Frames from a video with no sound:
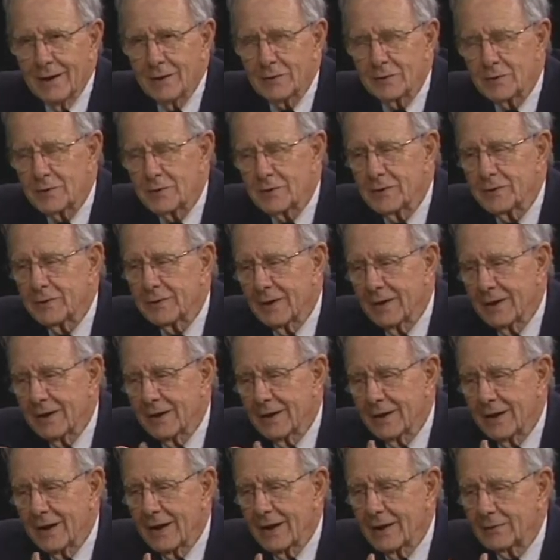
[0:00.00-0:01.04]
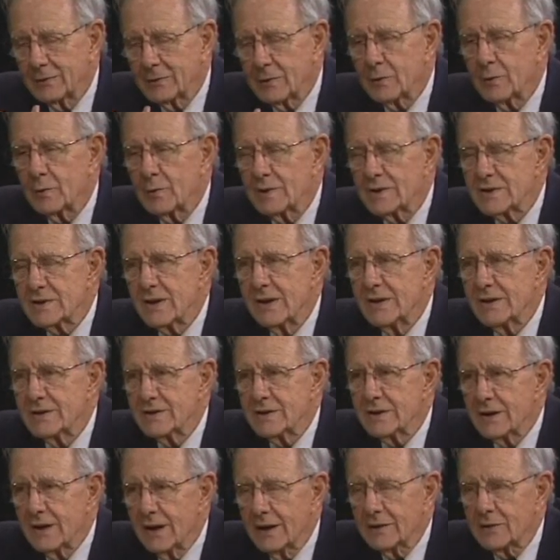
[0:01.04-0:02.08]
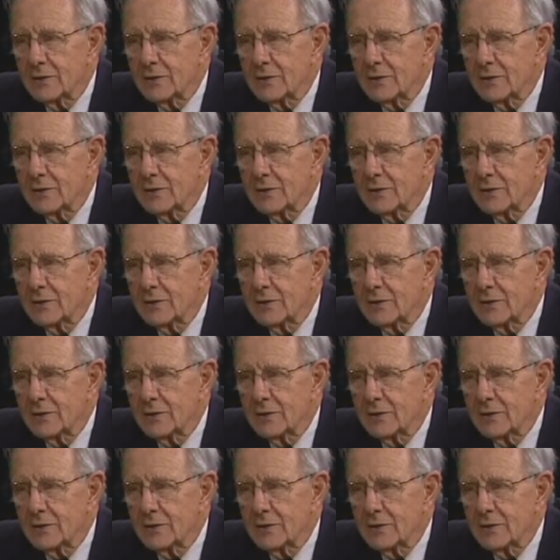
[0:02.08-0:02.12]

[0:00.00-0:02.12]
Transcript: after after Wisconsin,